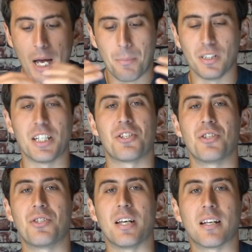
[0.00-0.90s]
But let's
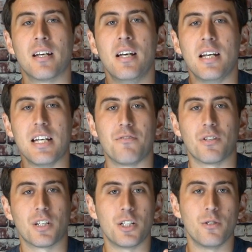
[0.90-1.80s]
just think, if
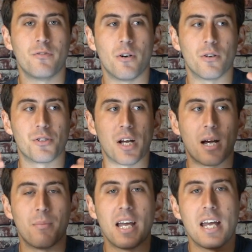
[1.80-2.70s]
you're gonna do a photo
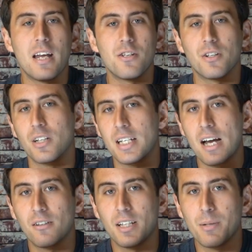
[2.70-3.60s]
job and you're gonna
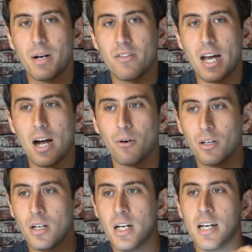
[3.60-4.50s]
calculate it by the
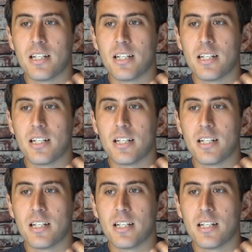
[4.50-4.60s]
hour,